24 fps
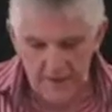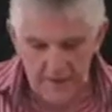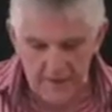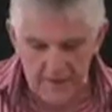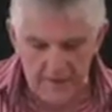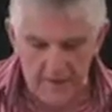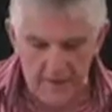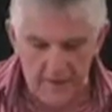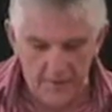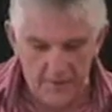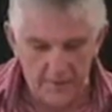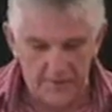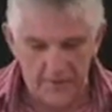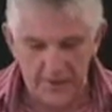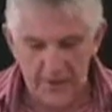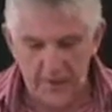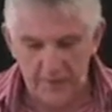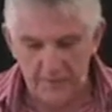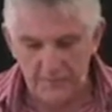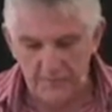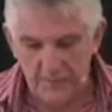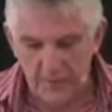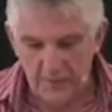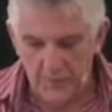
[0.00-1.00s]
And, as a
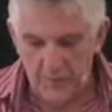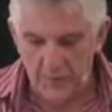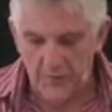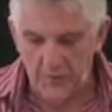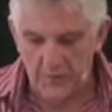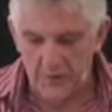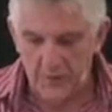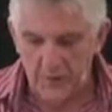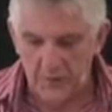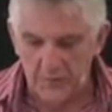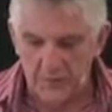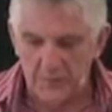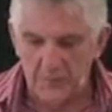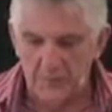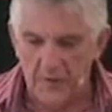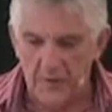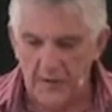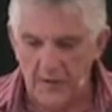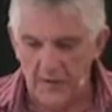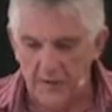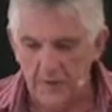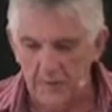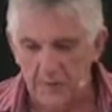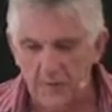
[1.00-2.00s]
young fellow, when I used to
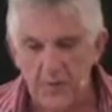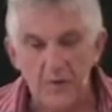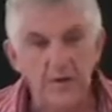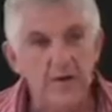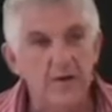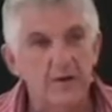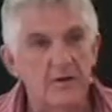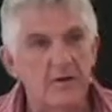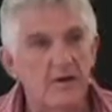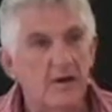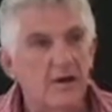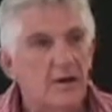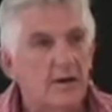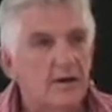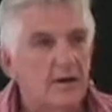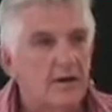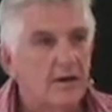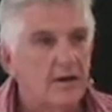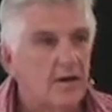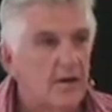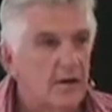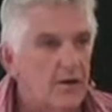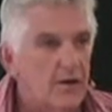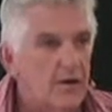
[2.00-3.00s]
follow the footy,
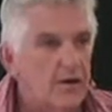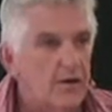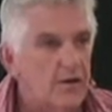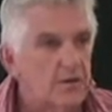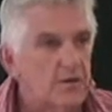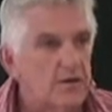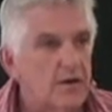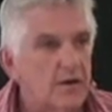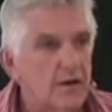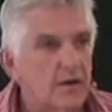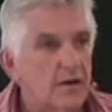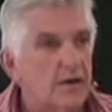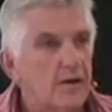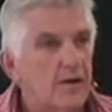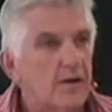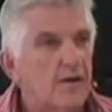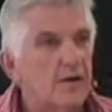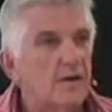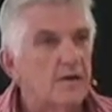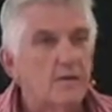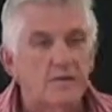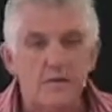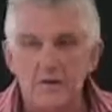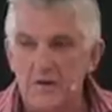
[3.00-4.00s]

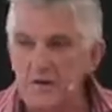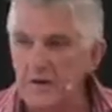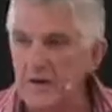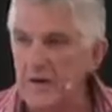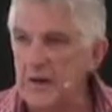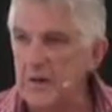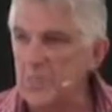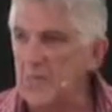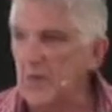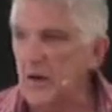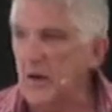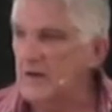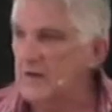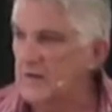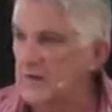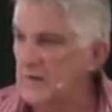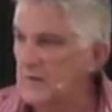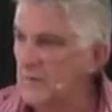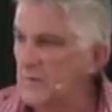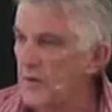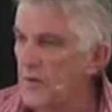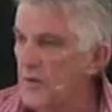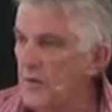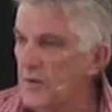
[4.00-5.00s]
if the team lost,
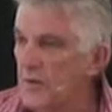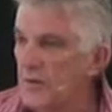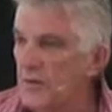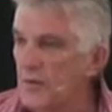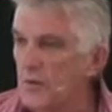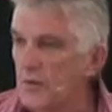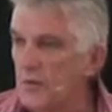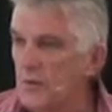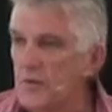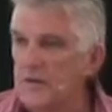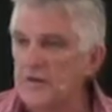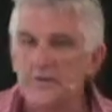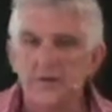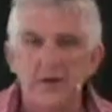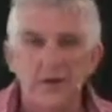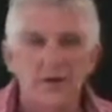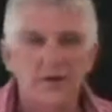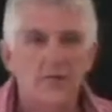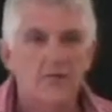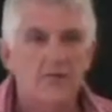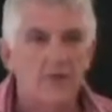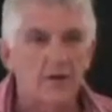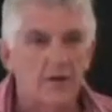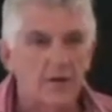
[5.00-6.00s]
invariably it always
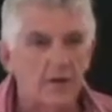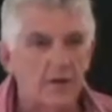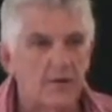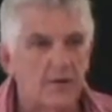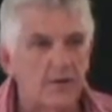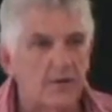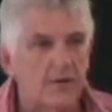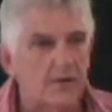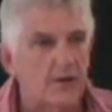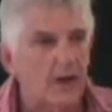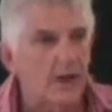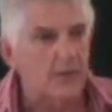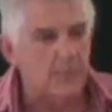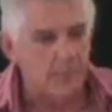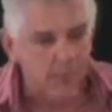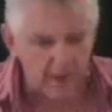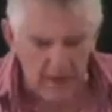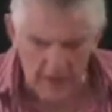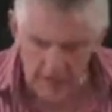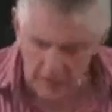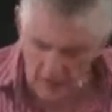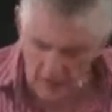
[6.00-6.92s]
did, you'd go to bed